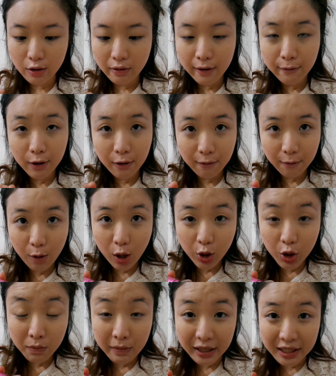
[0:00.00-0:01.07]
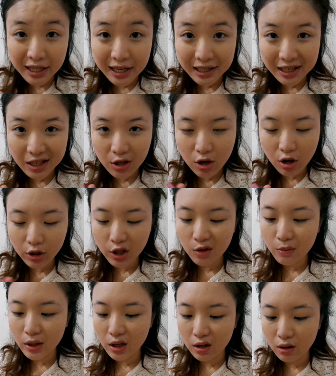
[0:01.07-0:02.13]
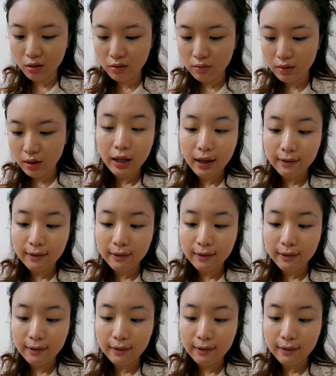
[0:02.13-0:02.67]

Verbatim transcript: So if you've watched my Thailand haul, you would know.